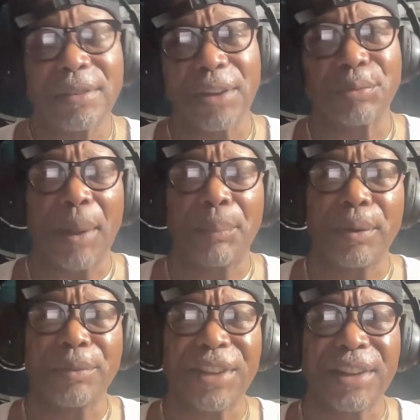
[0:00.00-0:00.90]
That's what
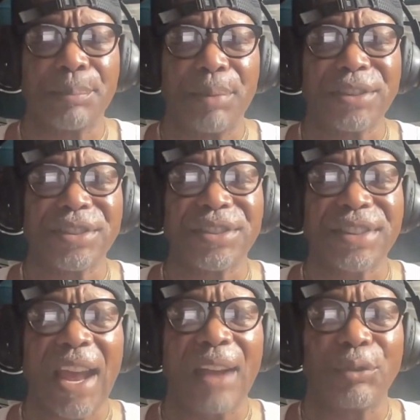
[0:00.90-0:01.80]
I set the budget
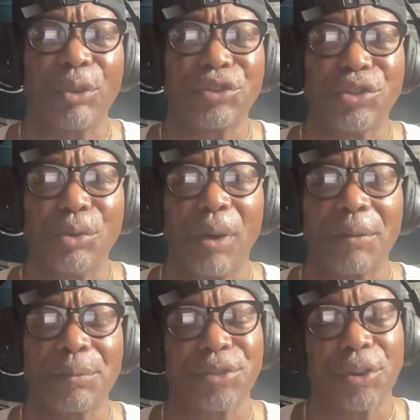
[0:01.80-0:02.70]
aside for, two
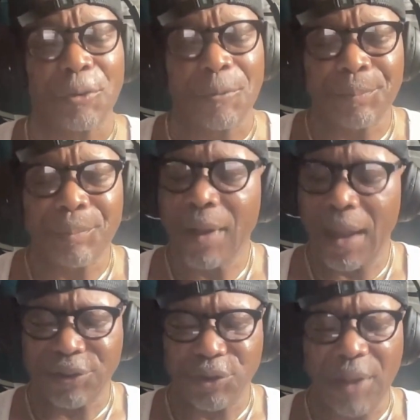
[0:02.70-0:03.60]
of them. So
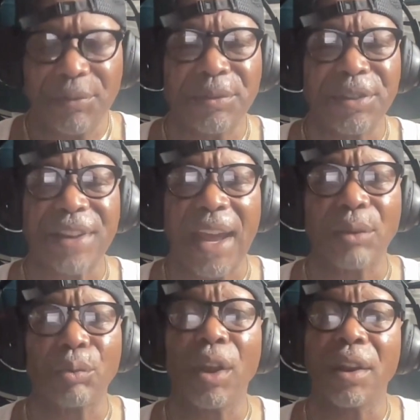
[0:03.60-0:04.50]
I still haven't
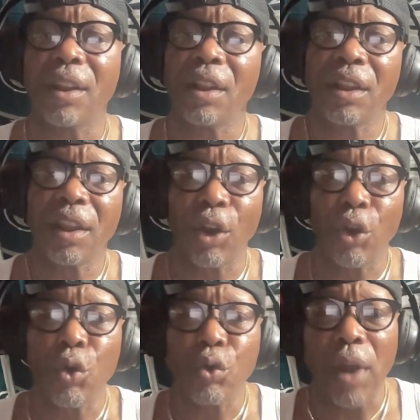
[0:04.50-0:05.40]
decided what
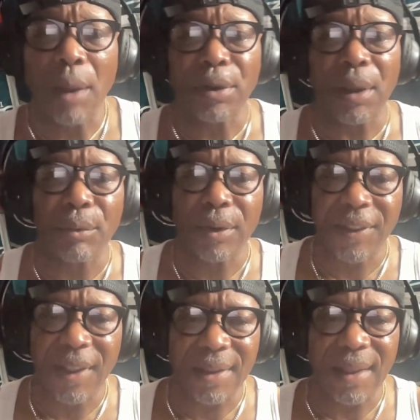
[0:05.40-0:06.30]
who number I'm going to
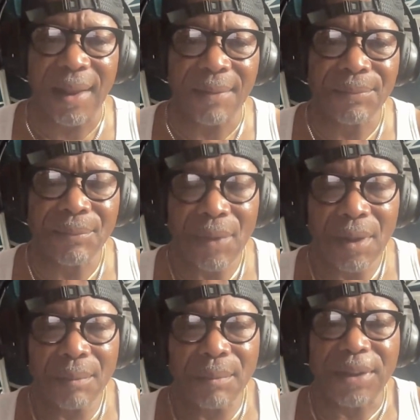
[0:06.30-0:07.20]
get yet,
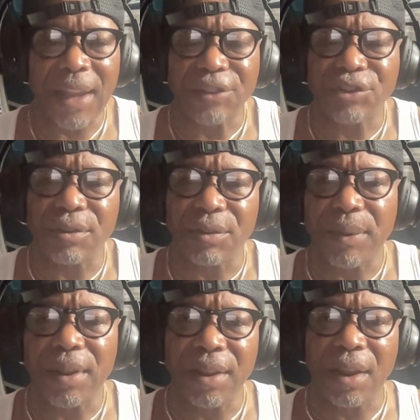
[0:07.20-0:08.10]
but that shouldn't
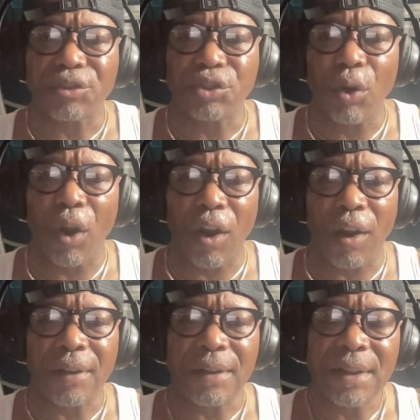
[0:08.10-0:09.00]
be too
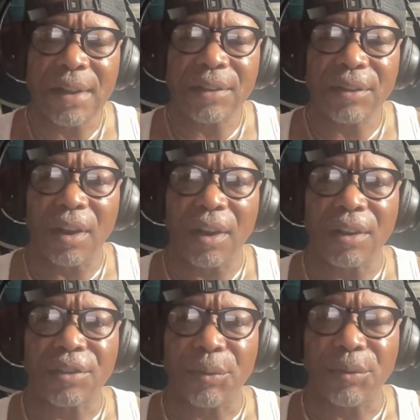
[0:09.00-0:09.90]
hard
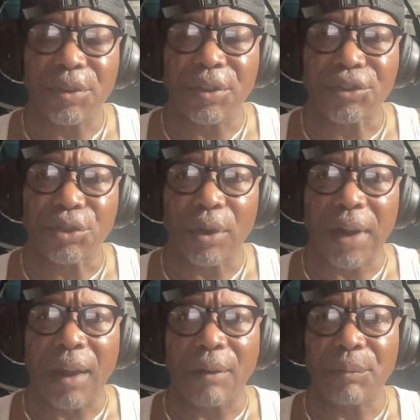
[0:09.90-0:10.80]
to sort
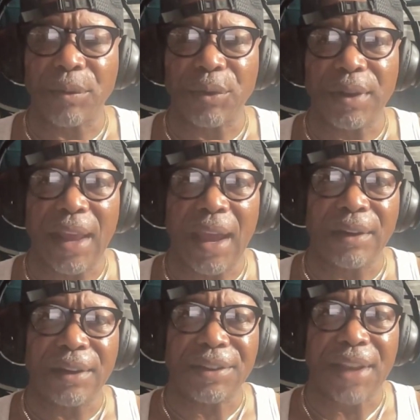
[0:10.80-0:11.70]
out between now
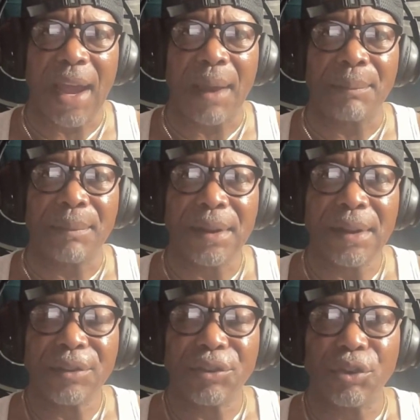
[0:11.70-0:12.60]
and the time,
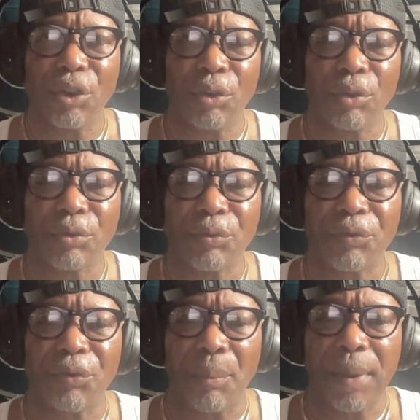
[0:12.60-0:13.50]

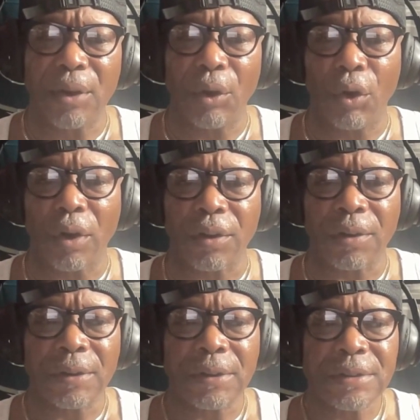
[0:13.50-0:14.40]
for me to
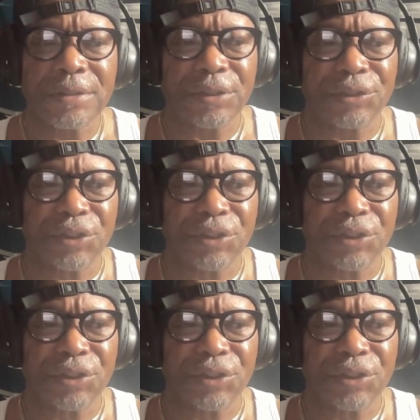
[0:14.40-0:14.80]
order the